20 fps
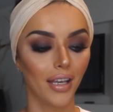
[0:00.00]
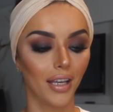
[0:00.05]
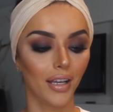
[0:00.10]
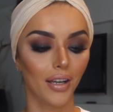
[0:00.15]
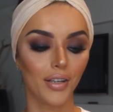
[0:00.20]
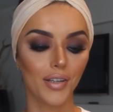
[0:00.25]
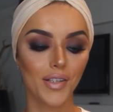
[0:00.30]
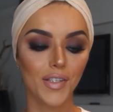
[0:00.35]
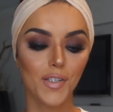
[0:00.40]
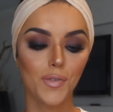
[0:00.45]

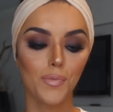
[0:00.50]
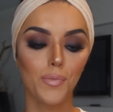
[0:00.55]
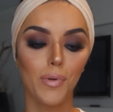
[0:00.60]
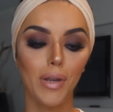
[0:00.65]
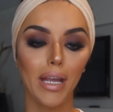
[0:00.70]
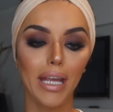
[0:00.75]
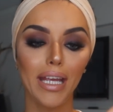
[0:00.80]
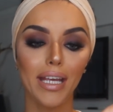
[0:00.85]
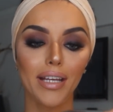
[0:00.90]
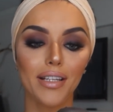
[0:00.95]
I'm gonna
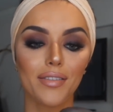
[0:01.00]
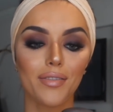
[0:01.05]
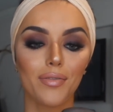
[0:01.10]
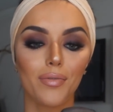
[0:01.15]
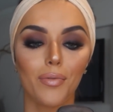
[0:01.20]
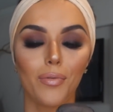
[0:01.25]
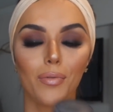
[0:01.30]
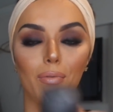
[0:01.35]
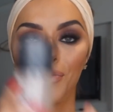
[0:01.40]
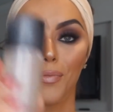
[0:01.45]
spray it
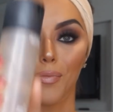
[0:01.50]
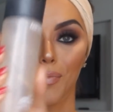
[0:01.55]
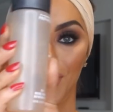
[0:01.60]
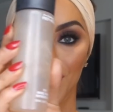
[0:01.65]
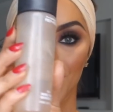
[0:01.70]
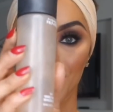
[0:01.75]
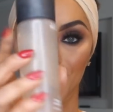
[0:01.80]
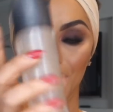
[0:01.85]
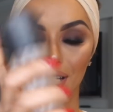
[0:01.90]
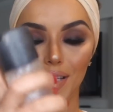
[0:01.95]

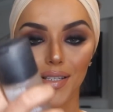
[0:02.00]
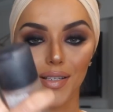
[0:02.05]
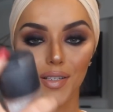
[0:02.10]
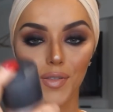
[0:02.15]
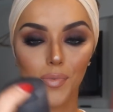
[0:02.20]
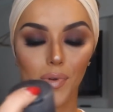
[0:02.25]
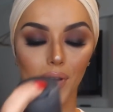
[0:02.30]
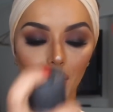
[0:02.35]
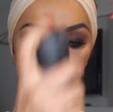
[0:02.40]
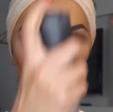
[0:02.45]
with the fixing
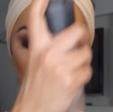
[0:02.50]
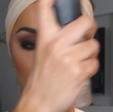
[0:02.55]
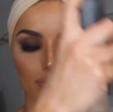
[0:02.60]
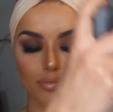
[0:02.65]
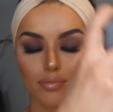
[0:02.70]
spray.